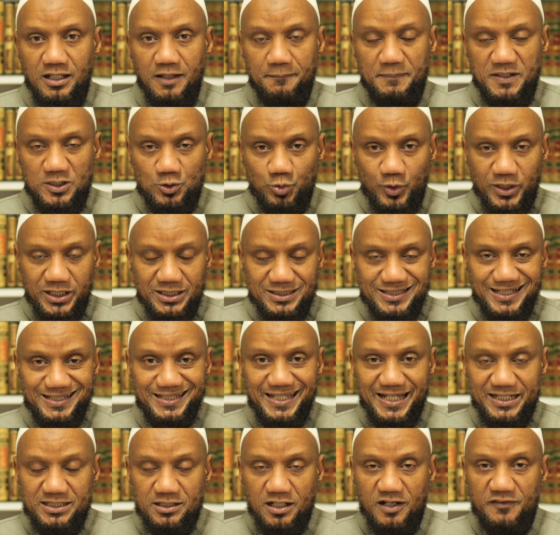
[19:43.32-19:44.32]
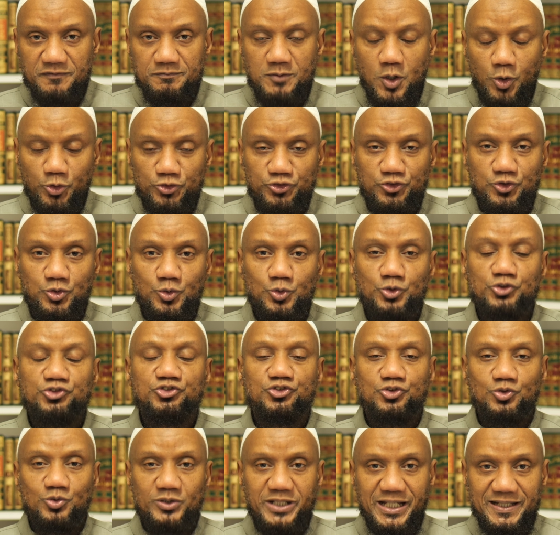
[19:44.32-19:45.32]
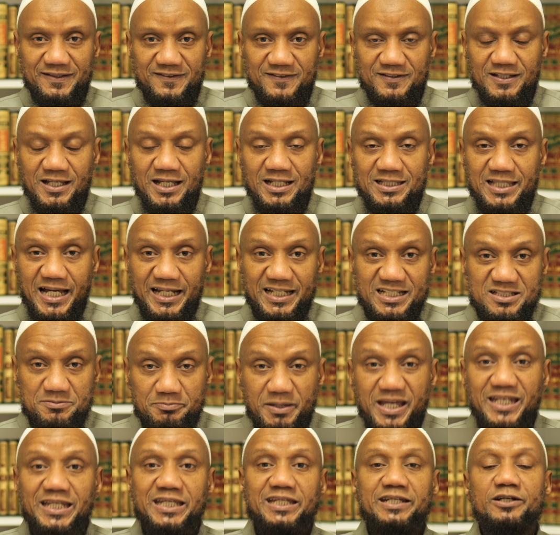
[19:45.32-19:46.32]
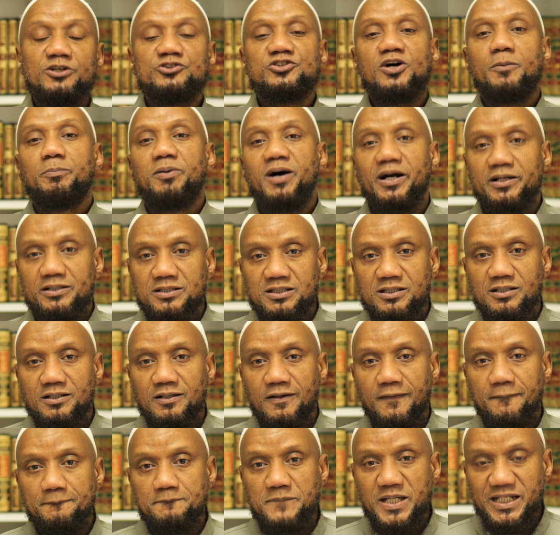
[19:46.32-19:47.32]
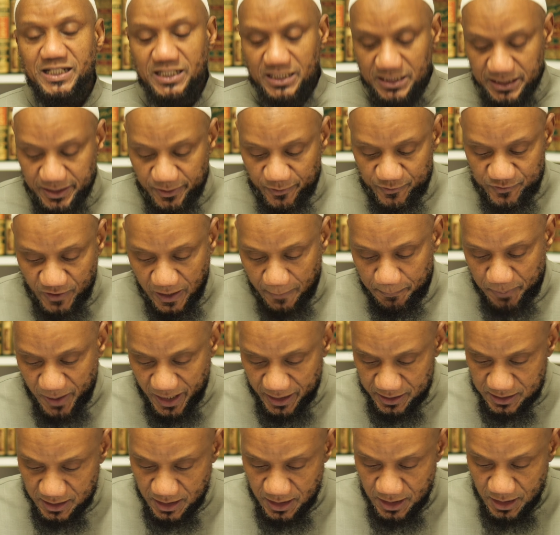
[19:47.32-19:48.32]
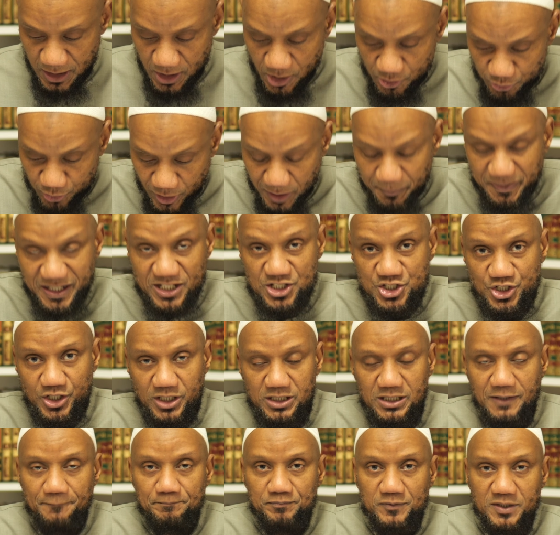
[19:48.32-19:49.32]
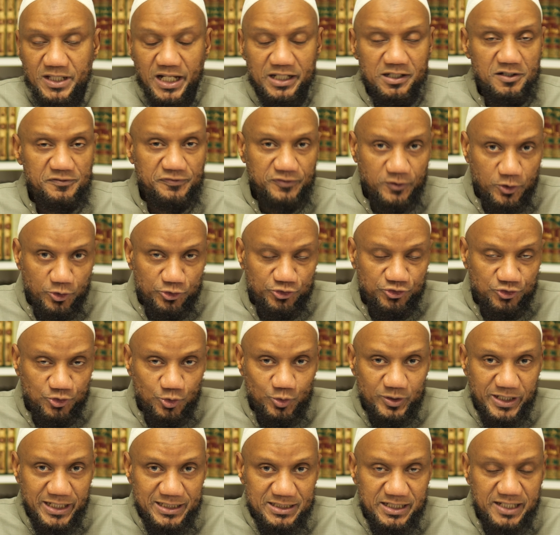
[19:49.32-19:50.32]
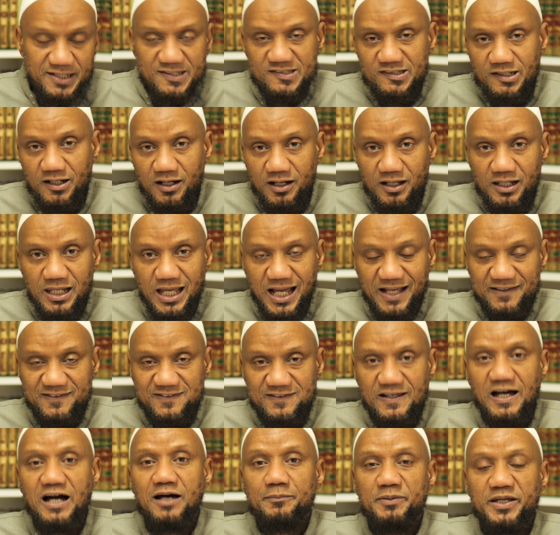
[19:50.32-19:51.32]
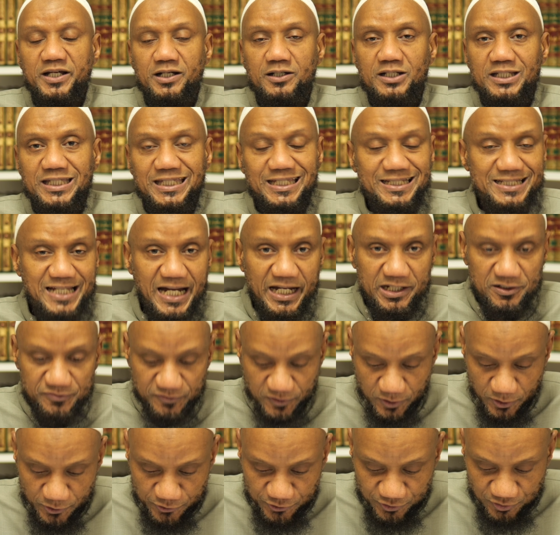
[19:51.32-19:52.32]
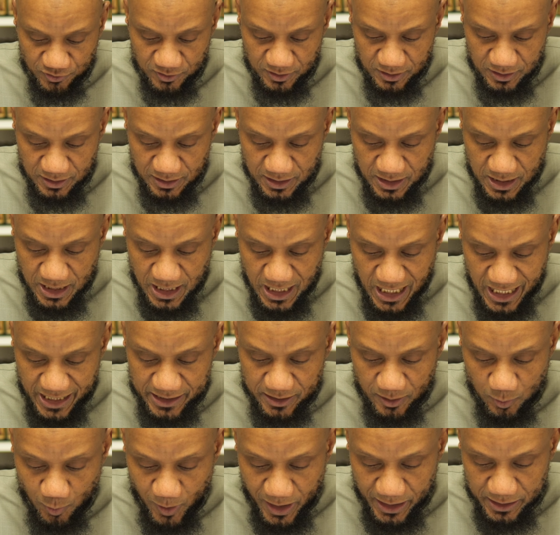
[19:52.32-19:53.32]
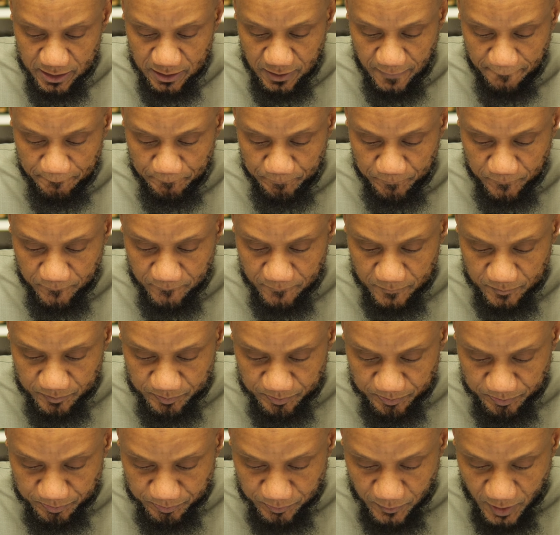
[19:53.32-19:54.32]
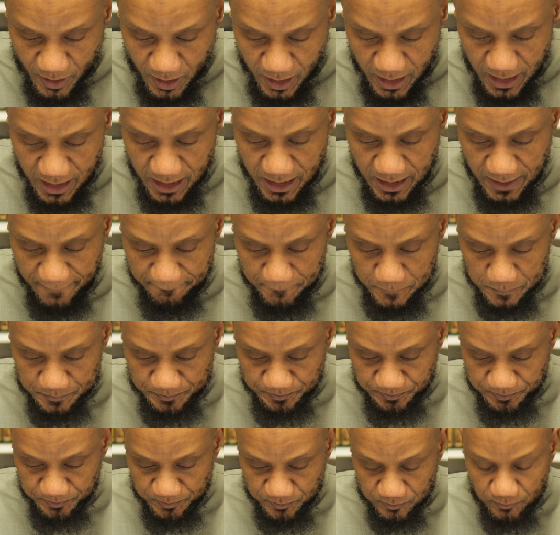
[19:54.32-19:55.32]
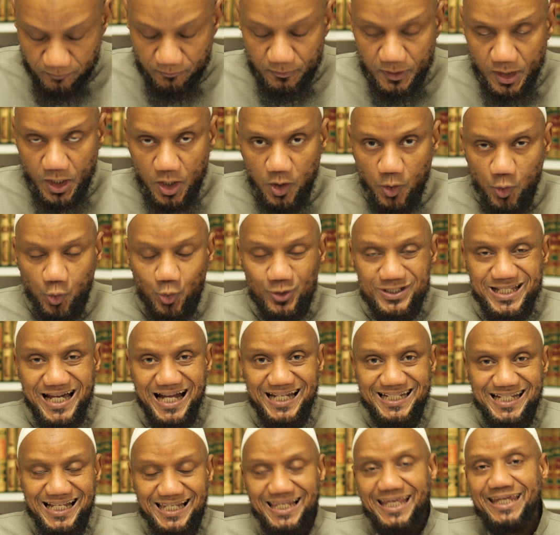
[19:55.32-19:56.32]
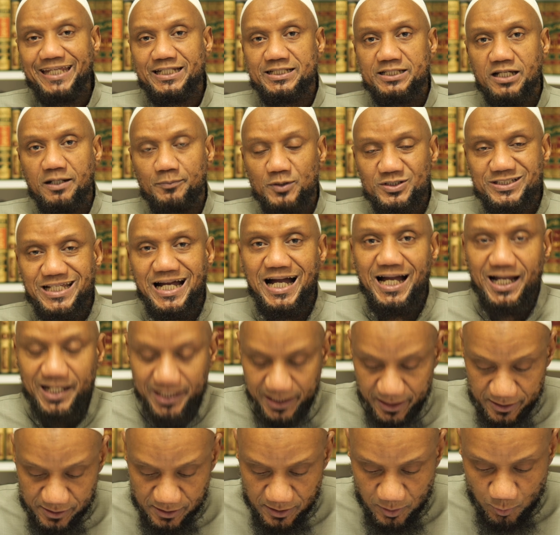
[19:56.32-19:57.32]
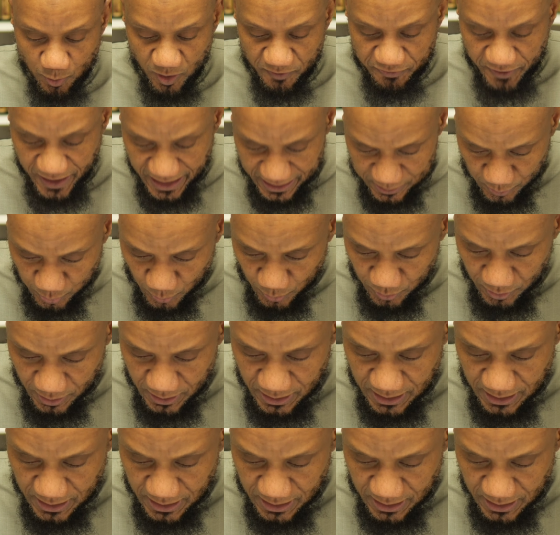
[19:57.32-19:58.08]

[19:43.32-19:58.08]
between the death of those two students, that is many years apart, many years apart. So they mention that the first student is called as-sabiq, he died first, and the one who died later, mutaakhir wafatu,